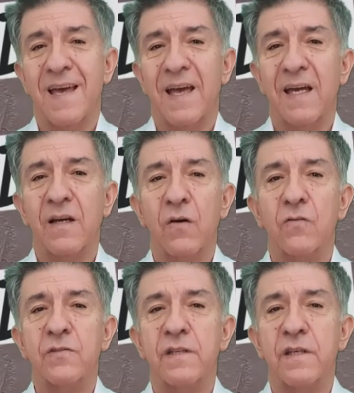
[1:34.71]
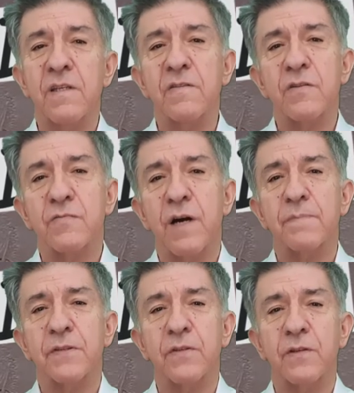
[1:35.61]
and caused the
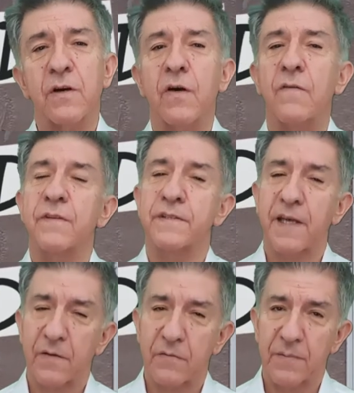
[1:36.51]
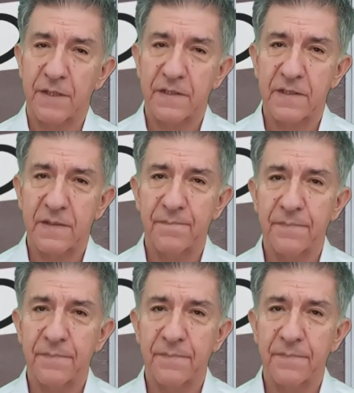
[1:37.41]
interruption of the sacraments,